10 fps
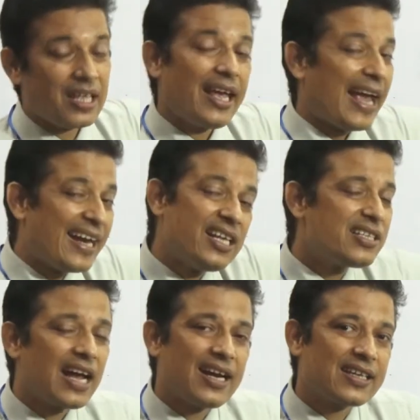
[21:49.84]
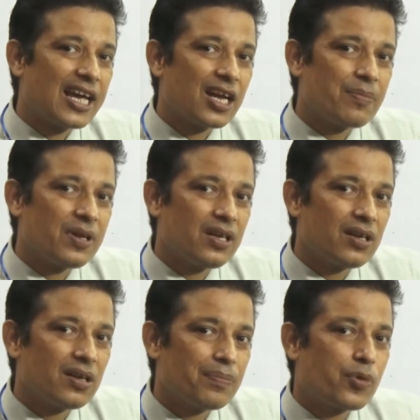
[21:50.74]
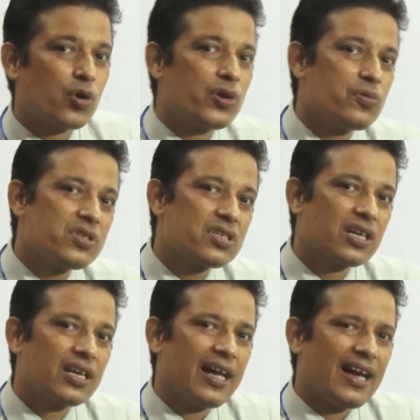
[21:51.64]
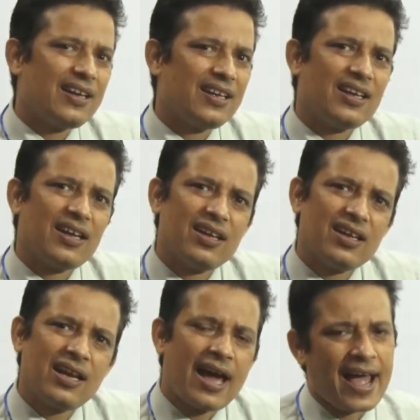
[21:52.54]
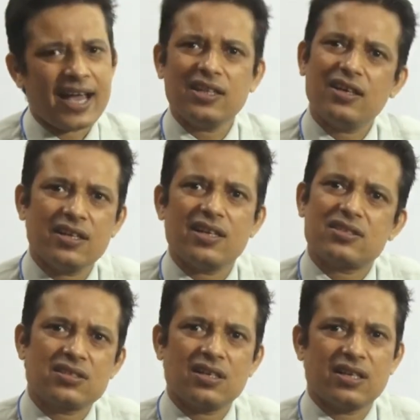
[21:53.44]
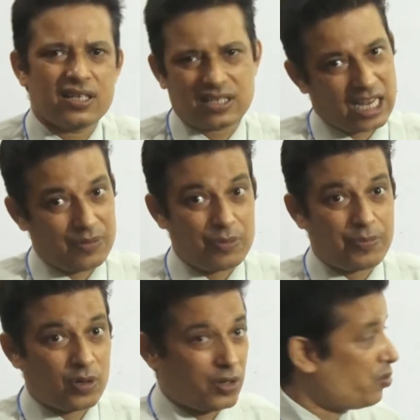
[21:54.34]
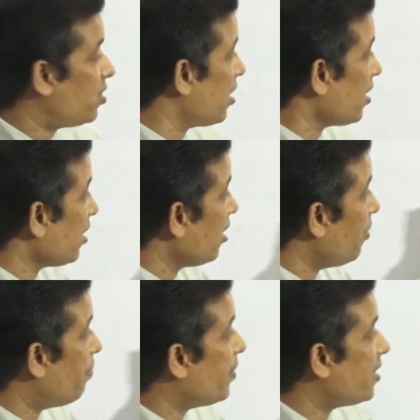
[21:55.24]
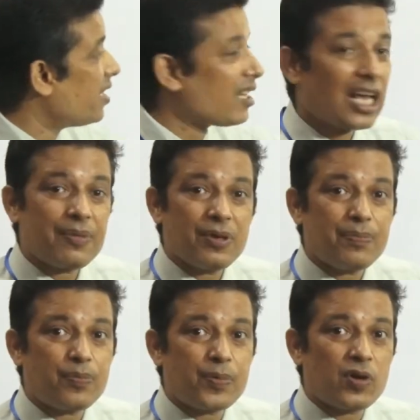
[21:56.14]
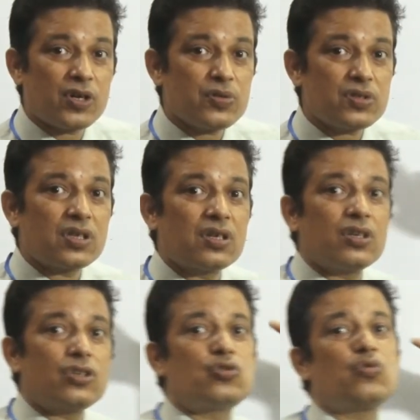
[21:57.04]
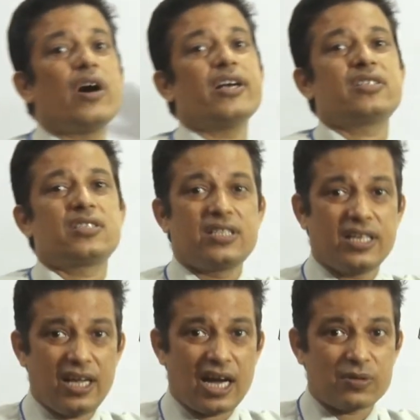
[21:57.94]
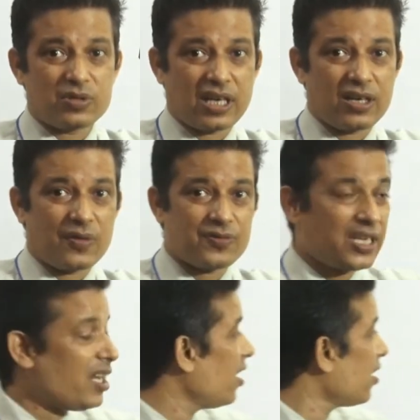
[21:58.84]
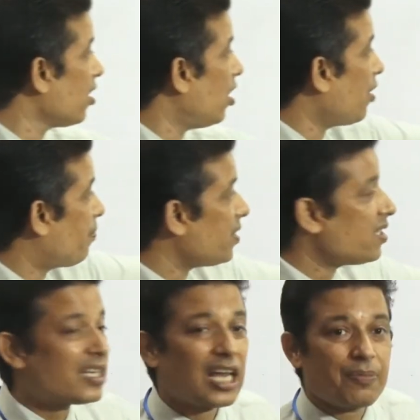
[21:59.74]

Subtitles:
Any side can be produced, and in either direction it can be produced. BC can be produced towards C, outside of C, or BC can be